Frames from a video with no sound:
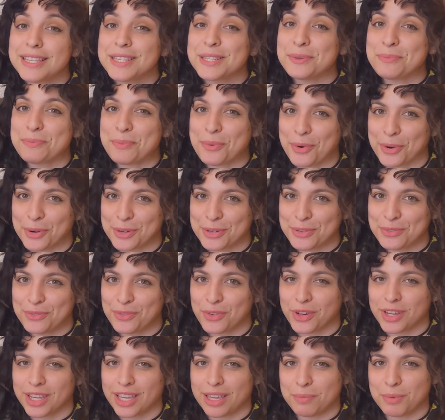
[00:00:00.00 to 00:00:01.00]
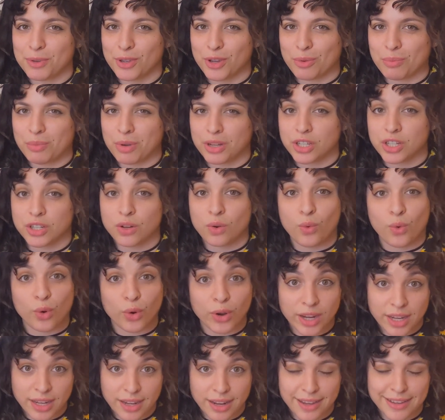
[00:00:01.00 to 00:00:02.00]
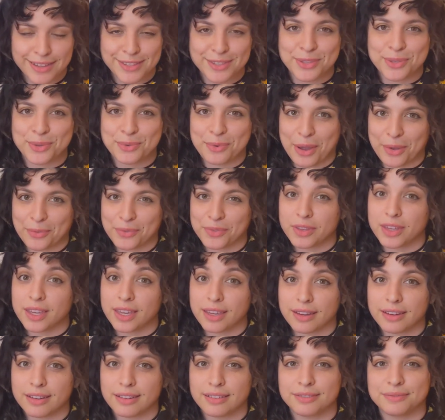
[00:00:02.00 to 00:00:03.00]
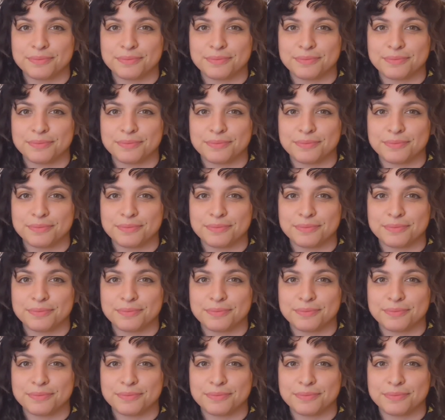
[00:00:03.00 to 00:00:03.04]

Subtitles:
is important for keeping your budget organized throughout the year.